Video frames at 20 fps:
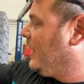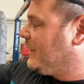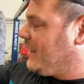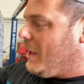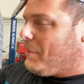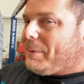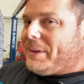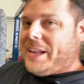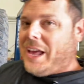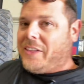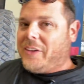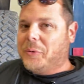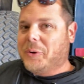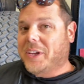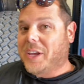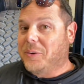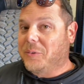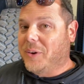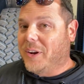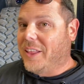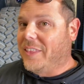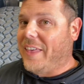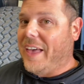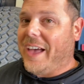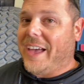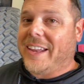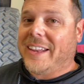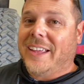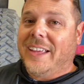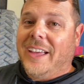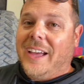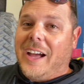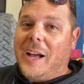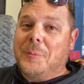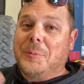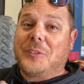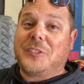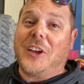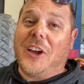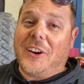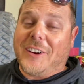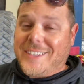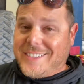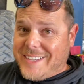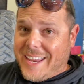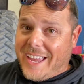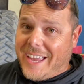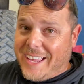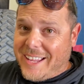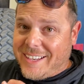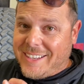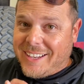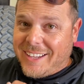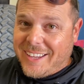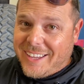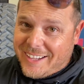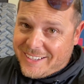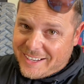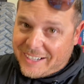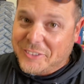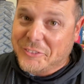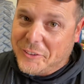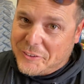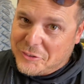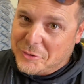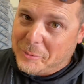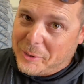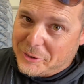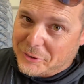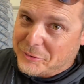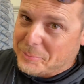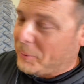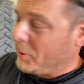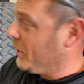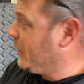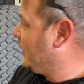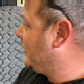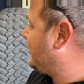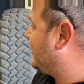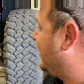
that. But now that we're getting rid of that, I'm sorry, Dan at Next Venture Motorsports,